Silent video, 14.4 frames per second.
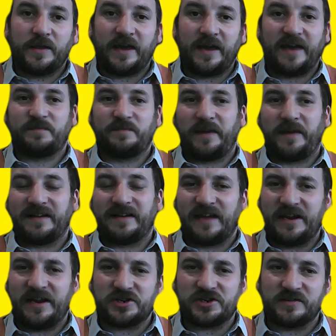the
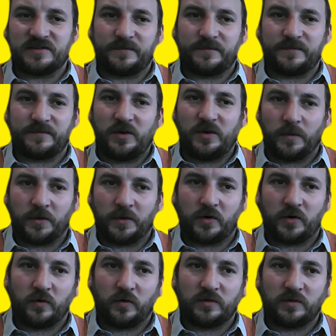expectations of you on the
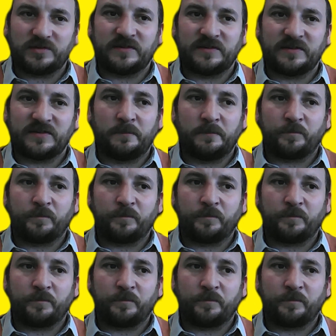course,